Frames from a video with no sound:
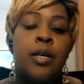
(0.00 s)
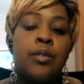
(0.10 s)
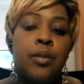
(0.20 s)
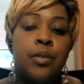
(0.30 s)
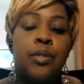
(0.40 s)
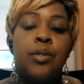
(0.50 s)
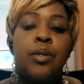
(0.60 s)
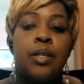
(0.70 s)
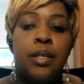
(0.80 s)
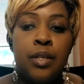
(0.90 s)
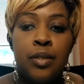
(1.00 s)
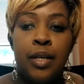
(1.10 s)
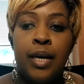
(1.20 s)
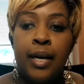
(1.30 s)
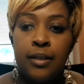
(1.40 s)
so that you could
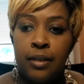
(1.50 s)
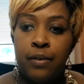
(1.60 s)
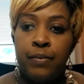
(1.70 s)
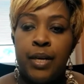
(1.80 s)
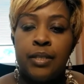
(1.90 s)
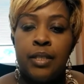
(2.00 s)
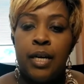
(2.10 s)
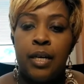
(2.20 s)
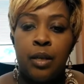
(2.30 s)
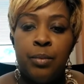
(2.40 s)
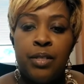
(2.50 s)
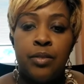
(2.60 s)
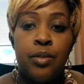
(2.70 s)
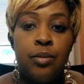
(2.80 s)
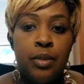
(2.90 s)
easily identify the
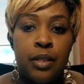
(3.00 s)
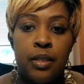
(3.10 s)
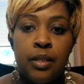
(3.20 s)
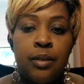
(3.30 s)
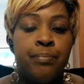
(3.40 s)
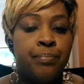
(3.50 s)
documents you need